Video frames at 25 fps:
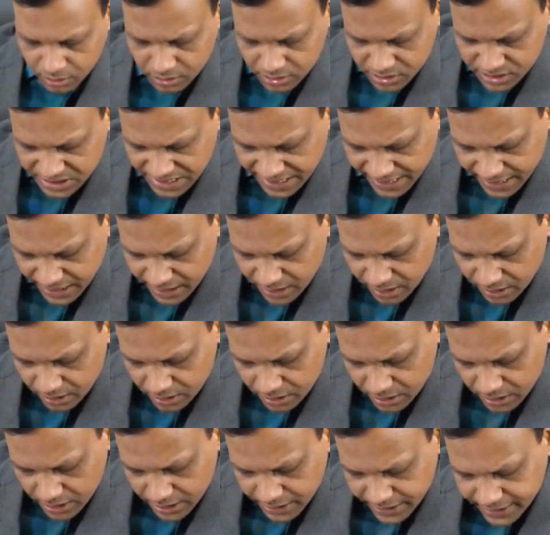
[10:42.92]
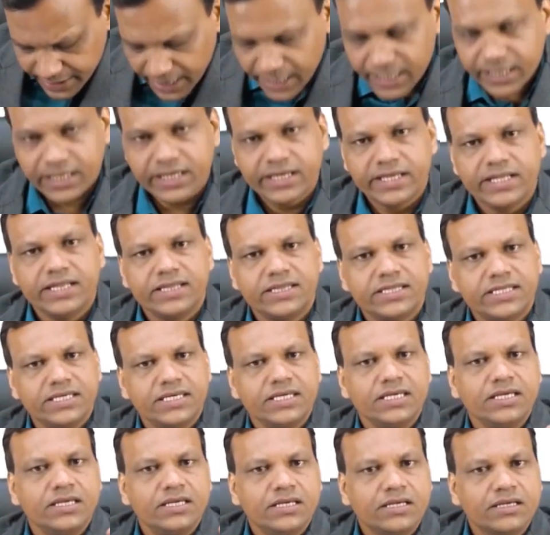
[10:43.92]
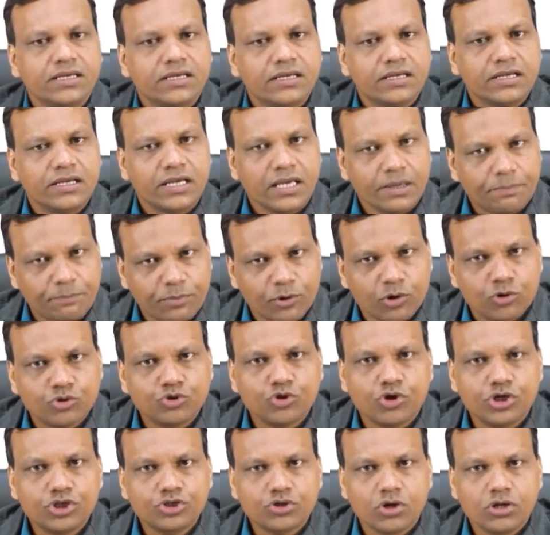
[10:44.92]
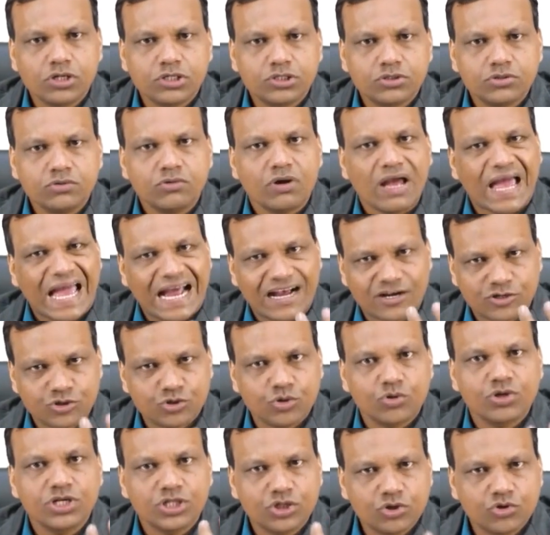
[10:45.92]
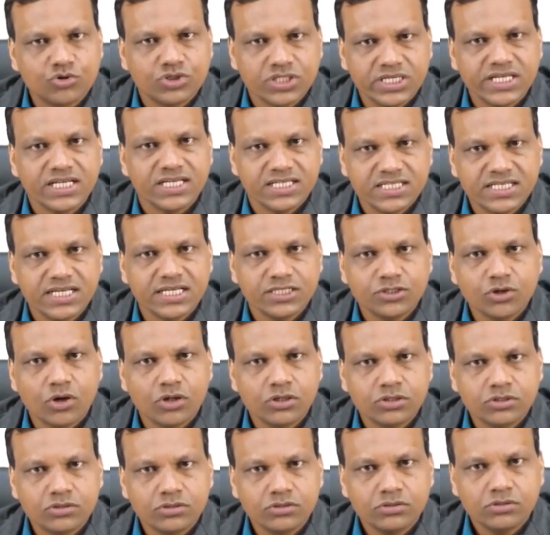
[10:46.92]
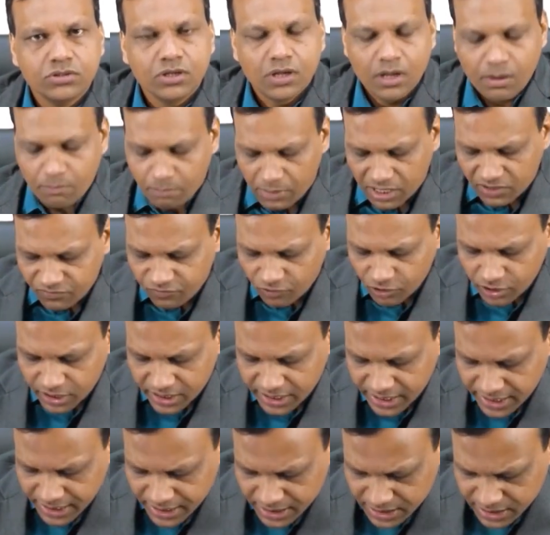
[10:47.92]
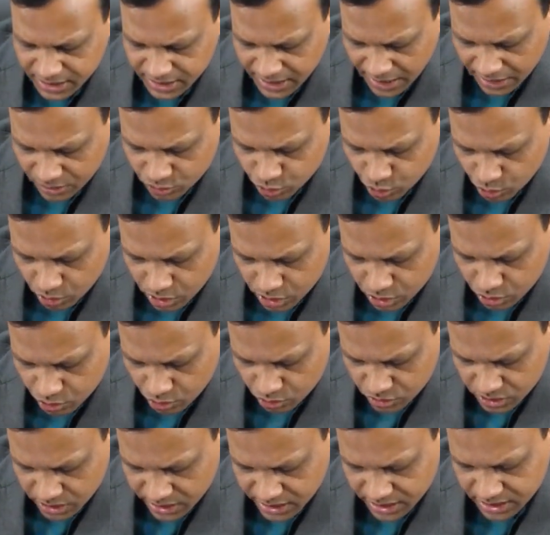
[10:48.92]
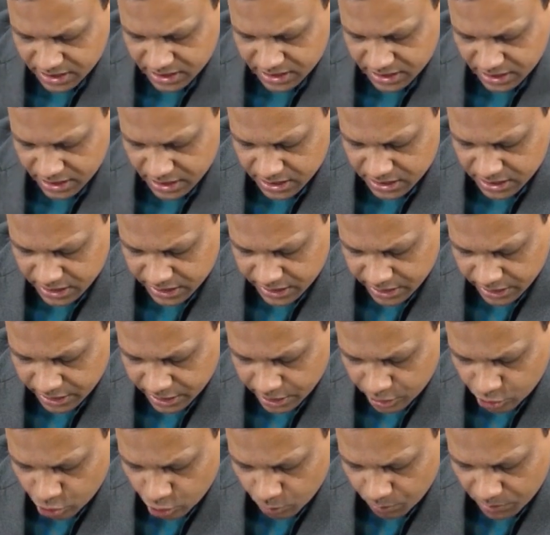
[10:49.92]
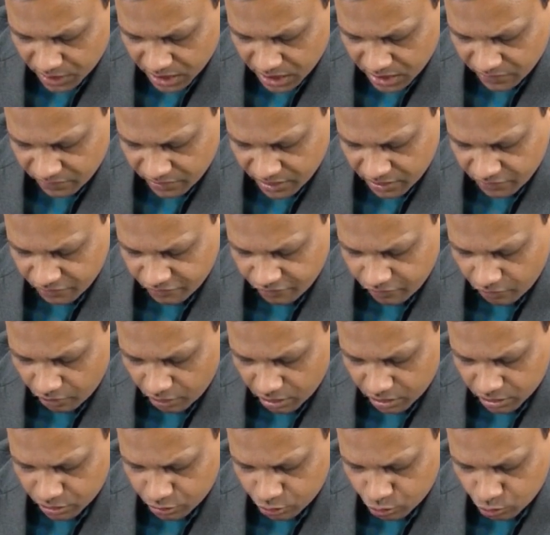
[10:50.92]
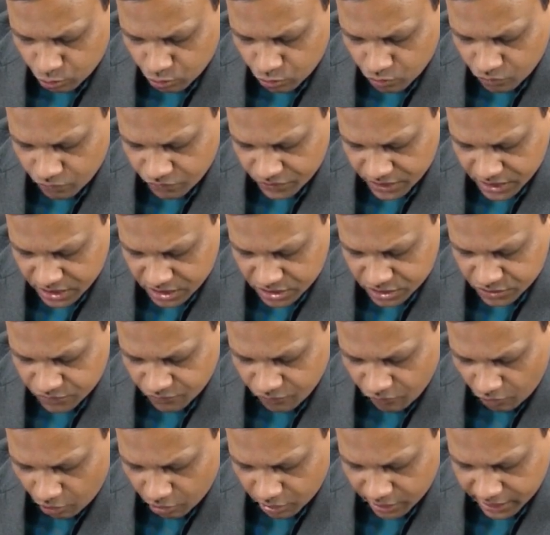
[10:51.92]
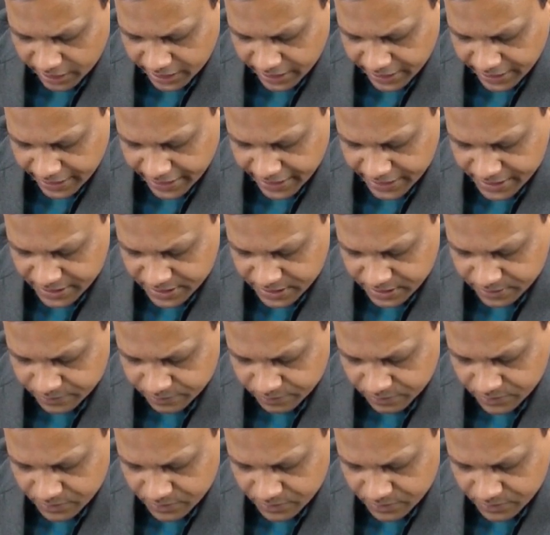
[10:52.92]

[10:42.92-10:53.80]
Second, it can kill the hypnozoites also, exoerythrocytic stage also. But for killing the exoerythrocytic stage, it need to be given for 2 weeks, 14 days.